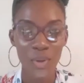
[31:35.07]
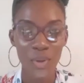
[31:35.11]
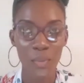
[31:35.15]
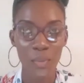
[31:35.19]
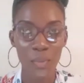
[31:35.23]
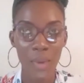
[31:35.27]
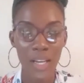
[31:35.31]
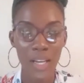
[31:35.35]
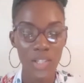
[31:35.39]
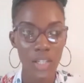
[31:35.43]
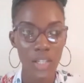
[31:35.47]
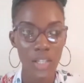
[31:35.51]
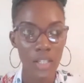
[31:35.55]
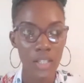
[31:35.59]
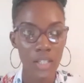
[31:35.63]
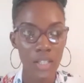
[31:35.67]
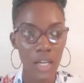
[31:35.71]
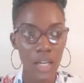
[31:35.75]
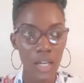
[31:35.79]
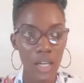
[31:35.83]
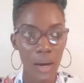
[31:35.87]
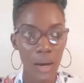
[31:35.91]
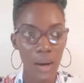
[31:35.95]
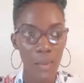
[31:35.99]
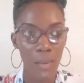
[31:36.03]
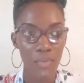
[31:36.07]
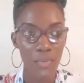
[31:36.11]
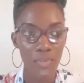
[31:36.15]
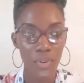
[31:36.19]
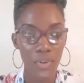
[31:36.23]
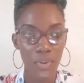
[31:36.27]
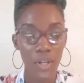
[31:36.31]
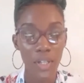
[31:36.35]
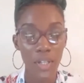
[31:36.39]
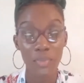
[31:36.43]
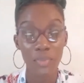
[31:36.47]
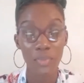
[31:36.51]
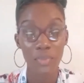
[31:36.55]
mentioned
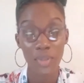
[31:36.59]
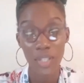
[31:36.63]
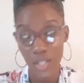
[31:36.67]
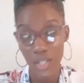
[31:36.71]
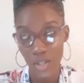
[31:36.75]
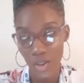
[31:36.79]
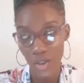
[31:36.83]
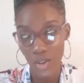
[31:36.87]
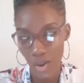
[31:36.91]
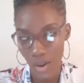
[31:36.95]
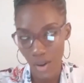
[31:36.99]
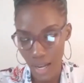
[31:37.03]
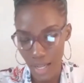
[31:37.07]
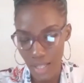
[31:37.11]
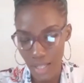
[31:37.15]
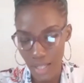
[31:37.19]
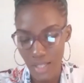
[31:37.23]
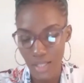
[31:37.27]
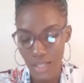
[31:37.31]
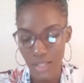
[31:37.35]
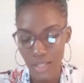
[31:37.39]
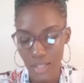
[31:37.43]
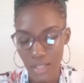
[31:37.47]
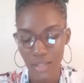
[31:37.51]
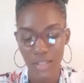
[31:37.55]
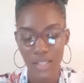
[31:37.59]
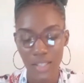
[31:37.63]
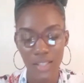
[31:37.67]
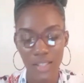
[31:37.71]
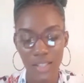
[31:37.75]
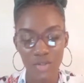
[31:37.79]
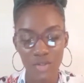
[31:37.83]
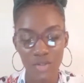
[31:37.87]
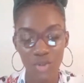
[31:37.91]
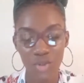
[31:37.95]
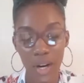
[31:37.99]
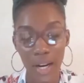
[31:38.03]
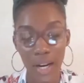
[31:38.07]
for the PCOS,
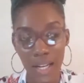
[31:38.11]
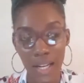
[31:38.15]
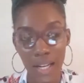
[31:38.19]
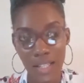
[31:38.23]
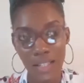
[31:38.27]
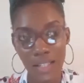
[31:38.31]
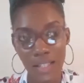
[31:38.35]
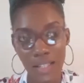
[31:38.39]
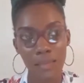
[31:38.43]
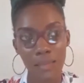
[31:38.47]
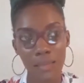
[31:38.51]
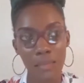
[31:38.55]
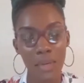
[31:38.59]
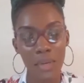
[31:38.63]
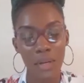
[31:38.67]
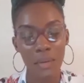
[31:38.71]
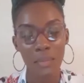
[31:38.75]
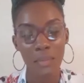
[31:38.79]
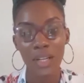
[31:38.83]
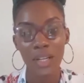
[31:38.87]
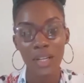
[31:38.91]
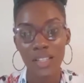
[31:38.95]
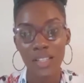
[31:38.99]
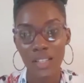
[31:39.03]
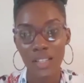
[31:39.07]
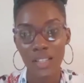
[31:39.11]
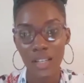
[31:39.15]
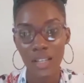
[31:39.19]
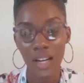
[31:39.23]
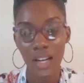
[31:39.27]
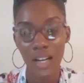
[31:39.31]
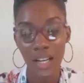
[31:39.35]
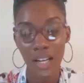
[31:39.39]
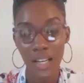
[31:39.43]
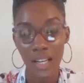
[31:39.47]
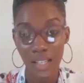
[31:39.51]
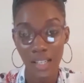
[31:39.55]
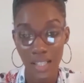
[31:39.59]
trying to minimize the
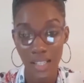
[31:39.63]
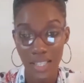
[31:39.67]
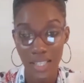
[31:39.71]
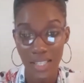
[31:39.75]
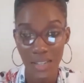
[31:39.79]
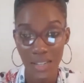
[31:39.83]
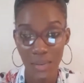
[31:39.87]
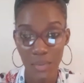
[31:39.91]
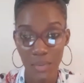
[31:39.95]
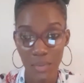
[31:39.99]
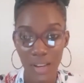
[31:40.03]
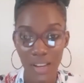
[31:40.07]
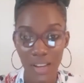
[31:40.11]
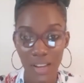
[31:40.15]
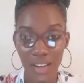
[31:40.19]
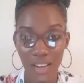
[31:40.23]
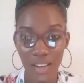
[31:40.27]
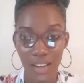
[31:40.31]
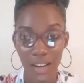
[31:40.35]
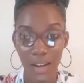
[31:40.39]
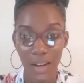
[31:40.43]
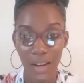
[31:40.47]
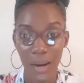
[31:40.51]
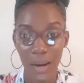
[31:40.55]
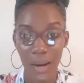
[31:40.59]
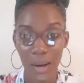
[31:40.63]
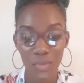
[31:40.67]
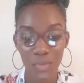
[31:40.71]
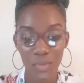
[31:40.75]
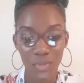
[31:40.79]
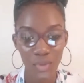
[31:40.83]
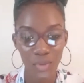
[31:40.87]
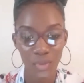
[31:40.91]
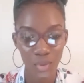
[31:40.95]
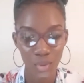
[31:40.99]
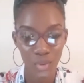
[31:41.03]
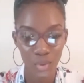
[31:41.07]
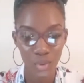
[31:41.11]
high glycemic
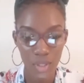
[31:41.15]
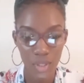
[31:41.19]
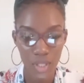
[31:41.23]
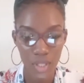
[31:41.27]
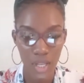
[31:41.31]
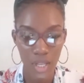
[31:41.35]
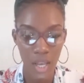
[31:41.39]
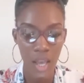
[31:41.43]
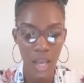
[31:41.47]
foods.